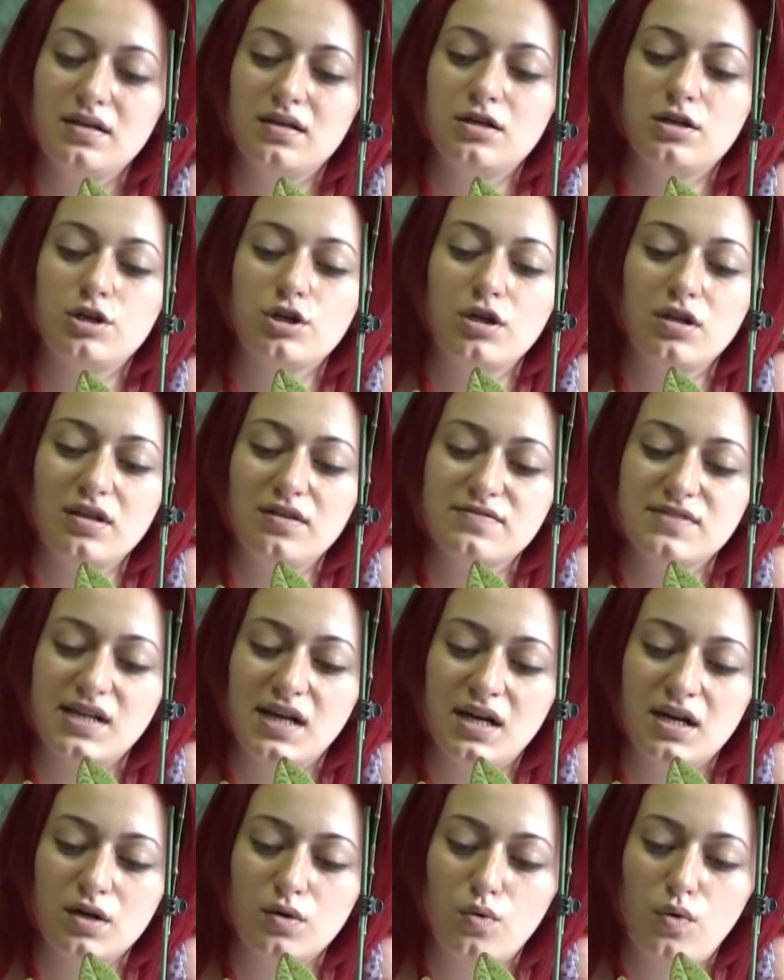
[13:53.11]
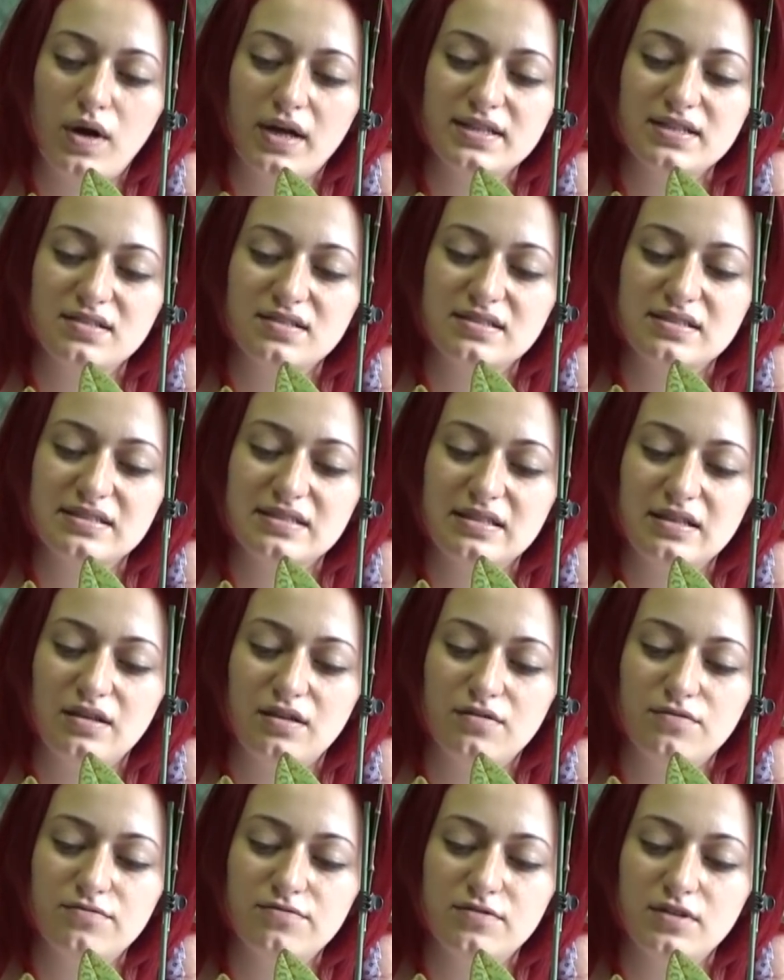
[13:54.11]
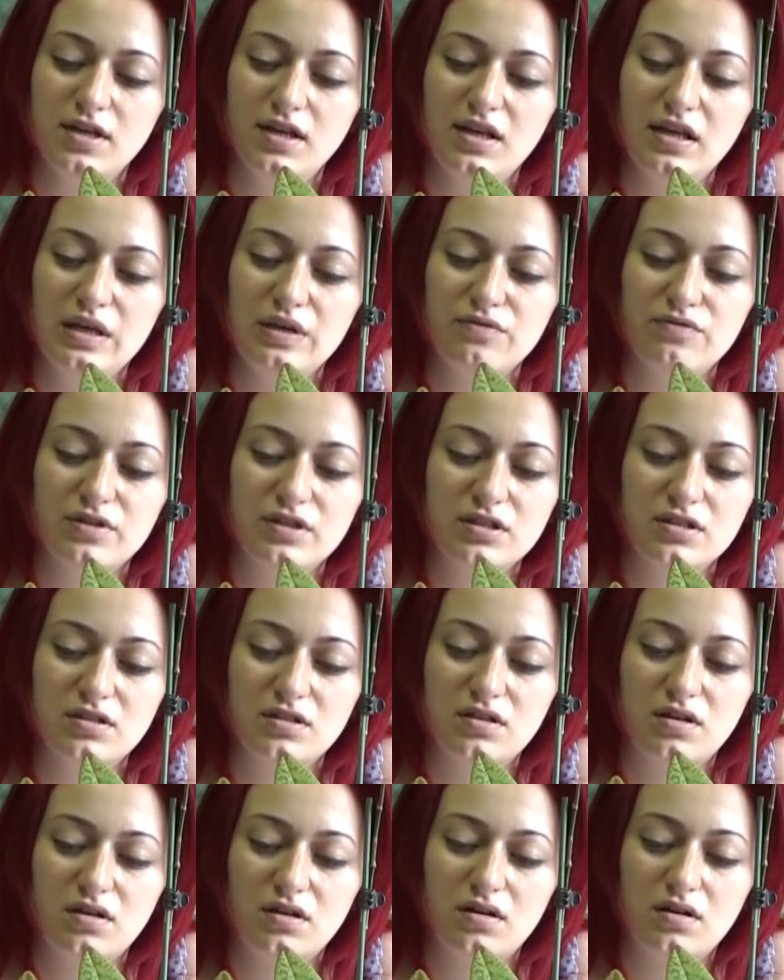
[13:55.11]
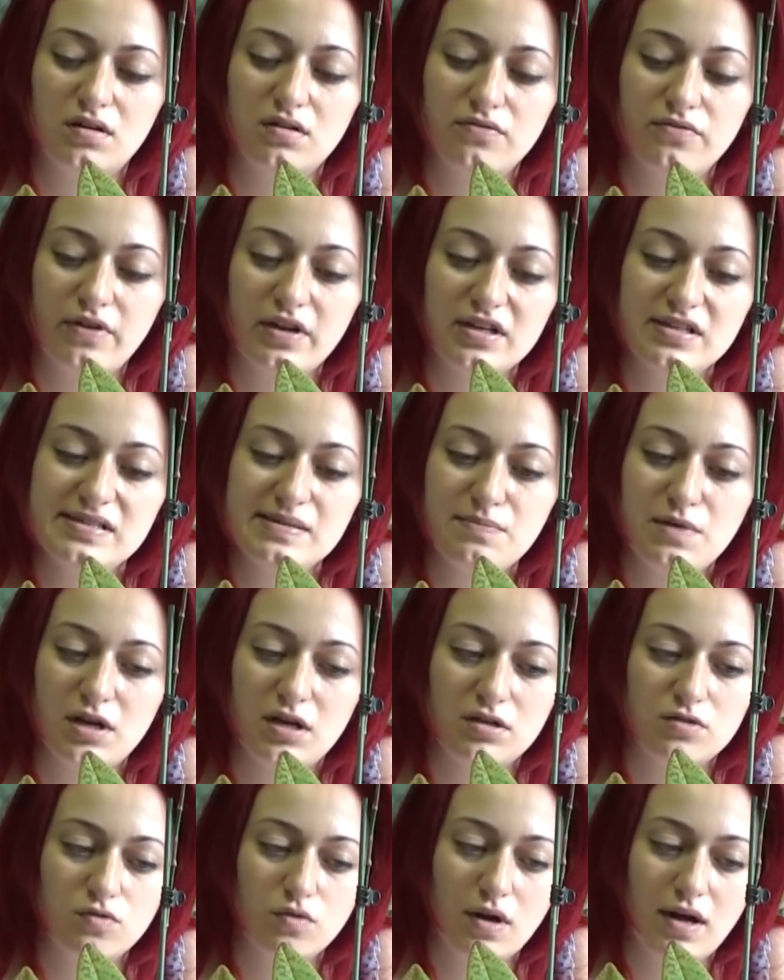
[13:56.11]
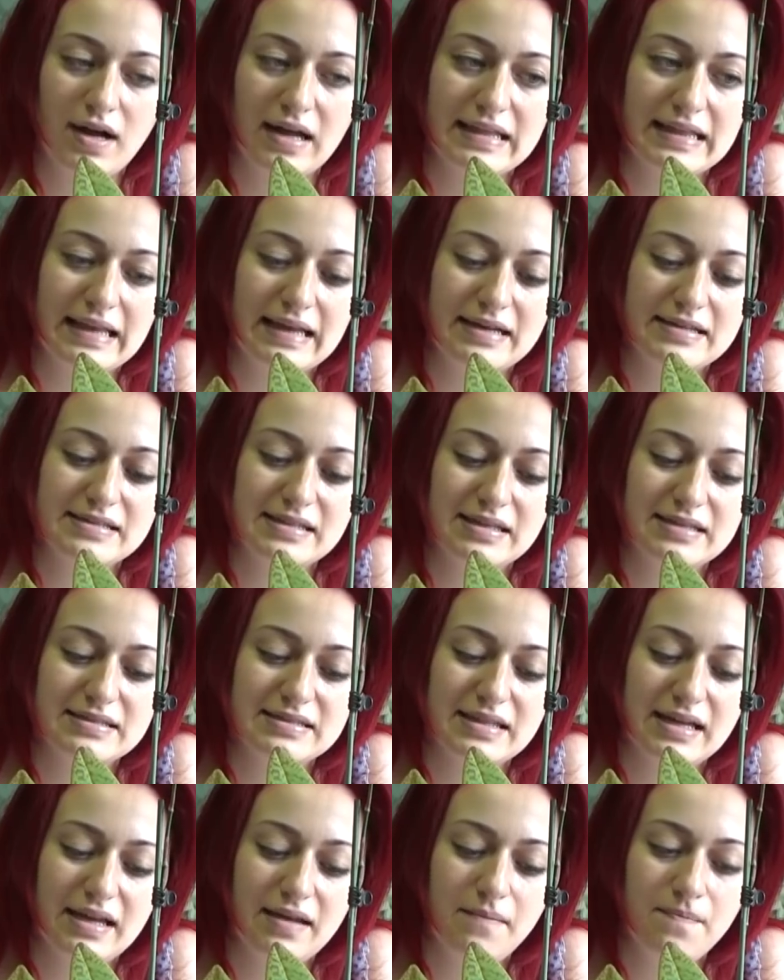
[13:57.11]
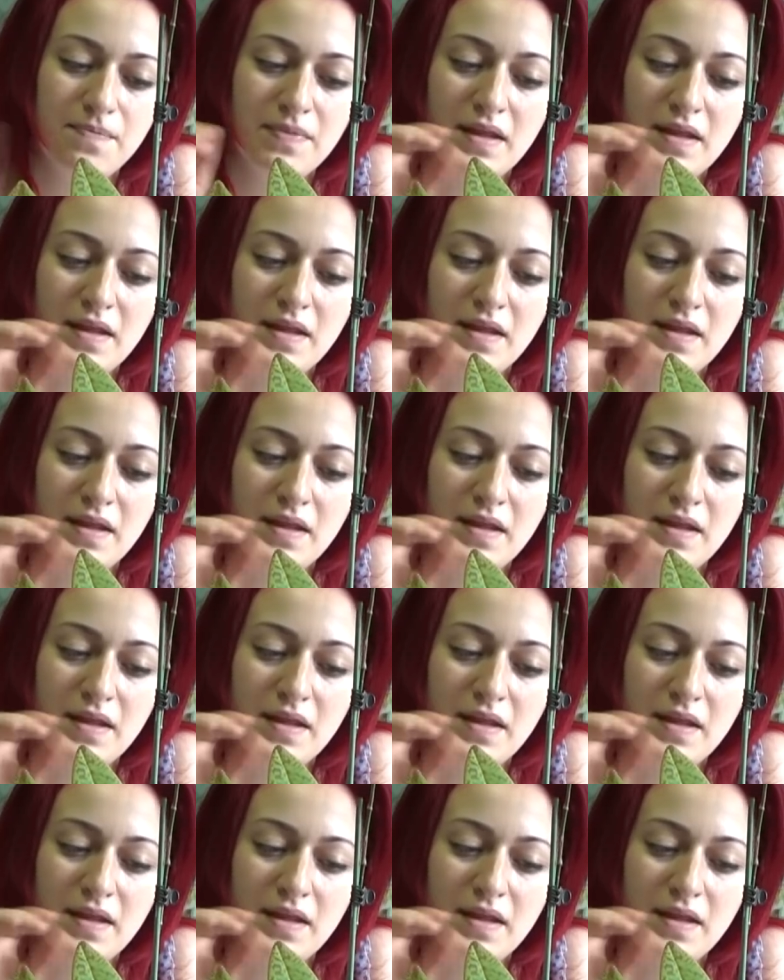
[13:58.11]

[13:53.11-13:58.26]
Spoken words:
Her leaves are quite stiff, even very similar to cattleys, let's say,